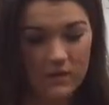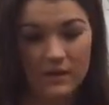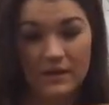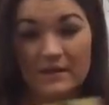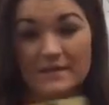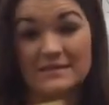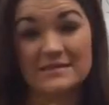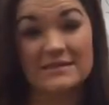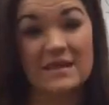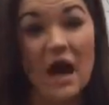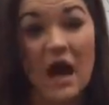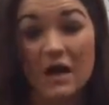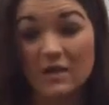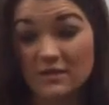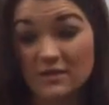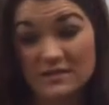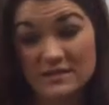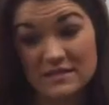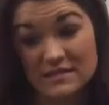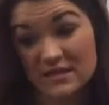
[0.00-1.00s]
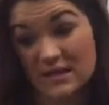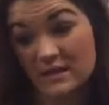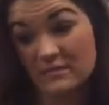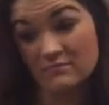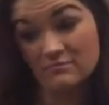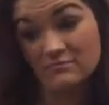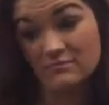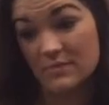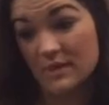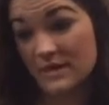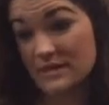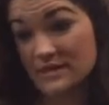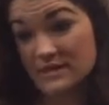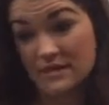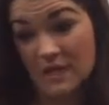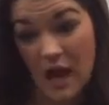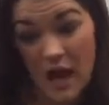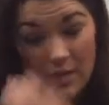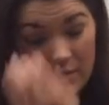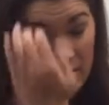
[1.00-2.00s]
He's not listening. He's
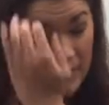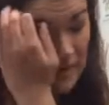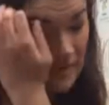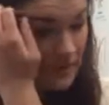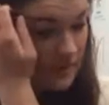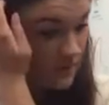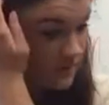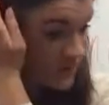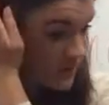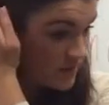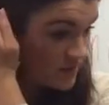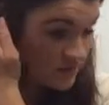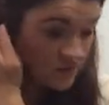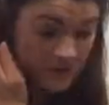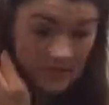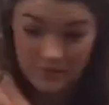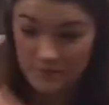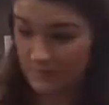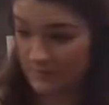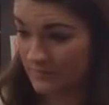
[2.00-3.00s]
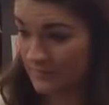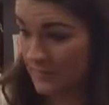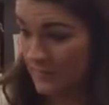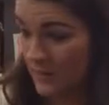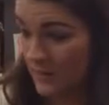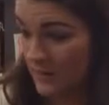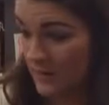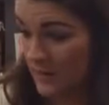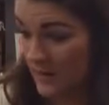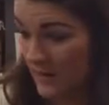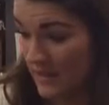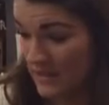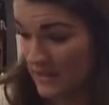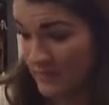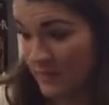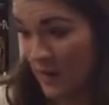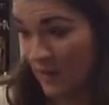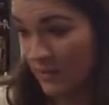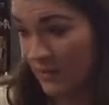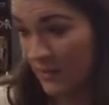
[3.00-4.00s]
not being a good listener. He's
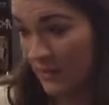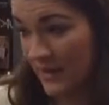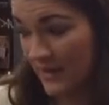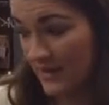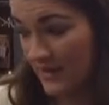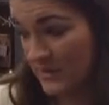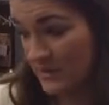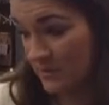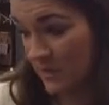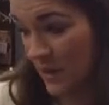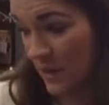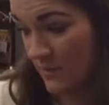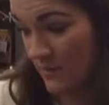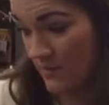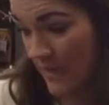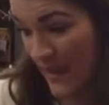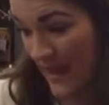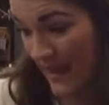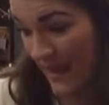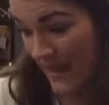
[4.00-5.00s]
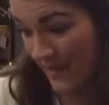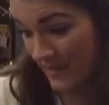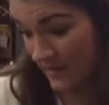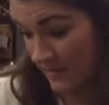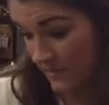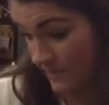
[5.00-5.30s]
probably making his mom mad.